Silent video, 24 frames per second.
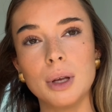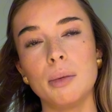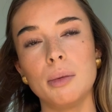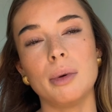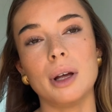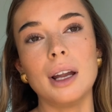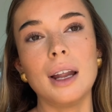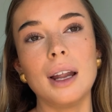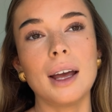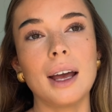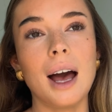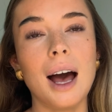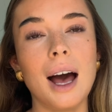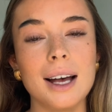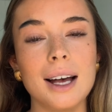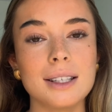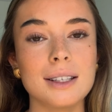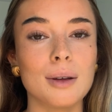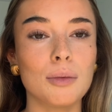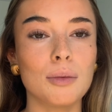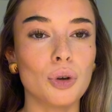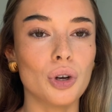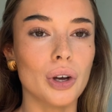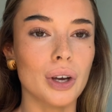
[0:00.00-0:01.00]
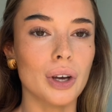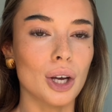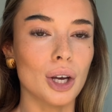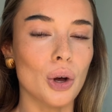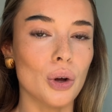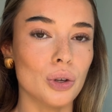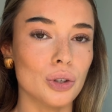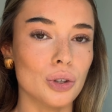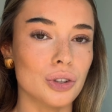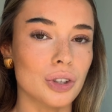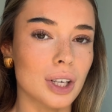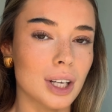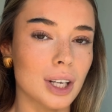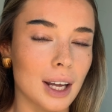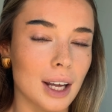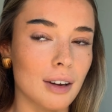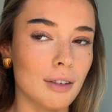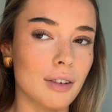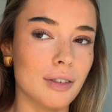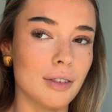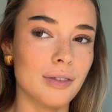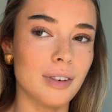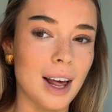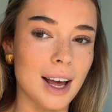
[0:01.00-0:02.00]
but like as I'm growing older and like
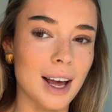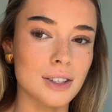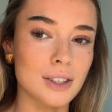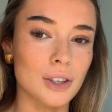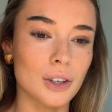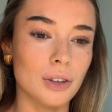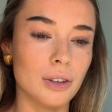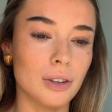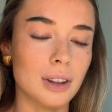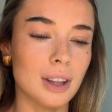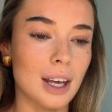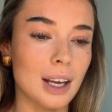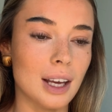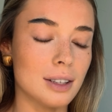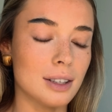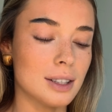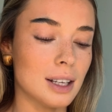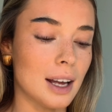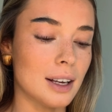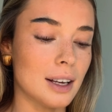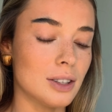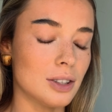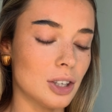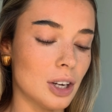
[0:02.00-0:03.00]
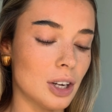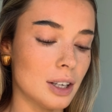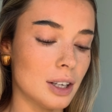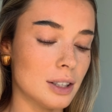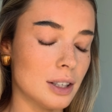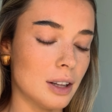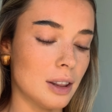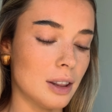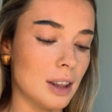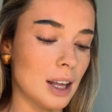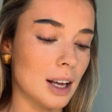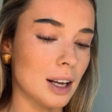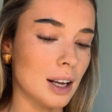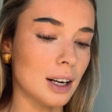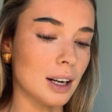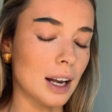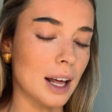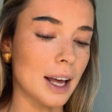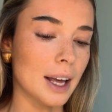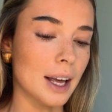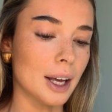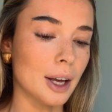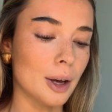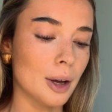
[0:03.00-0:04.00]
reflecting on things, I start to think
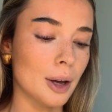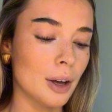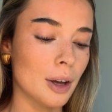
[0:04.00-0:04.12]
like